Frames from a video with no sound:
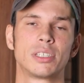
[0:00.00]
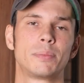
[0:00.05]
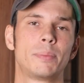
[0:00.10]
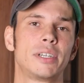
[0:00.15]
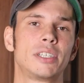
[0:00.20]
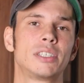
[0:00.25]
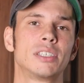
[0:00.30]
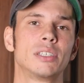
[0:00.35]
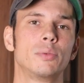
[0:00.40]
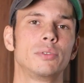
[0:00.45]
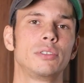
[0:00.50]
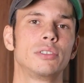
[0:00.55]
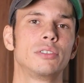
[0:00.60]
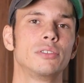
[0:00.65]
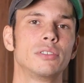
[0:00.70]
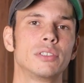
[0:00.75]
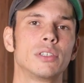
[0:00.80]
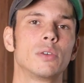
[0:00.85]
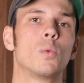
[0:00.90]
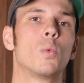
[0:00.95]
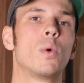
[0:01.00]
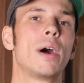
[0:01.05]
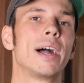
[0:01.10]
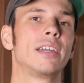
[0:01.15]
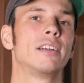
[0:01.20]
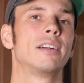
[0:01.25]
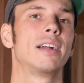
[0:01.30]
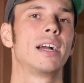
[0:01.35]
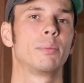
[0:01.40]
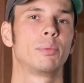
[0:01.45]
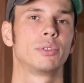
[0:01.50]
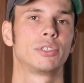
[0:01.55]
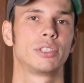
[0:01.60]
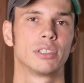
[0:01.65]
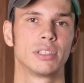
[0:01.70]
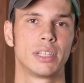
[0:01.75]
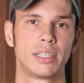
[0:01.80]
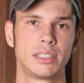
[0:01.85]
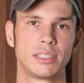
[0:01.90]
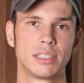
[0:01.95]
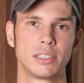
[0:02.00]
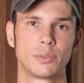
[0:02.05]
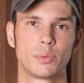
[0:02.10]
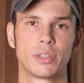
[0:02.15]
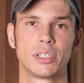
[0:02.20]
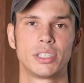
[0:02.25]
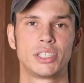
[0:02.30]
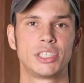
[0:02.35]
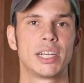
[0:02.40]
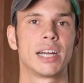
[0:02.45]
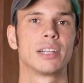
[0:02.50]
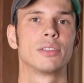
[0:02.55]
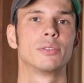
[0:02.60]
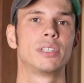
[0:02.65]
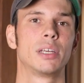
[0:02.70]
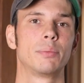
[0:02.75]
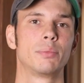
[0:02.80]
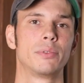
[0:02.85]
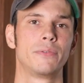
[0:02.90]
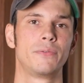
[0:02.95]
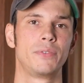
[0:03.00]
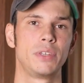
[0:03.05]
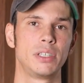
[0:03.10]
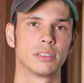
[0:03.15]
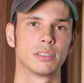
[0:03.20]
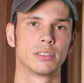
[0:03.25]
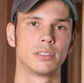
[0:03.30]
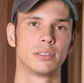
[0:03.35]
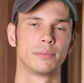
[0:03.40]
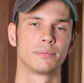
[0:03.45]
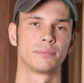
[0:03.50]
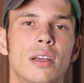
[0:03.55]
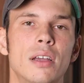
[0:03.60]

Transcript: especially when you're using wider aperture lenses with a shallow depth of field.